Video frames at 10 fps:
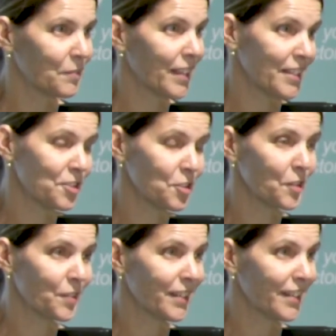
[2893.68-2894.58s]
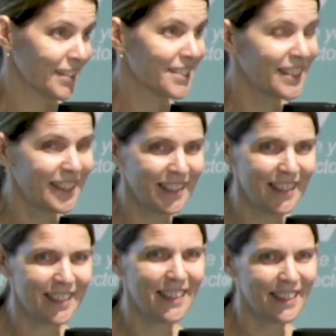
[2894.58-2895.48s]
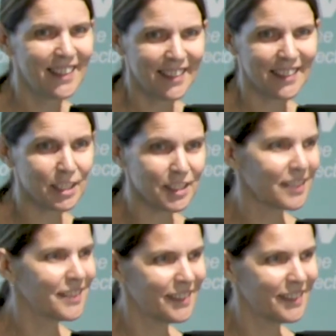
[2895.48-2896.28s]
well, that's true, yes. Yes.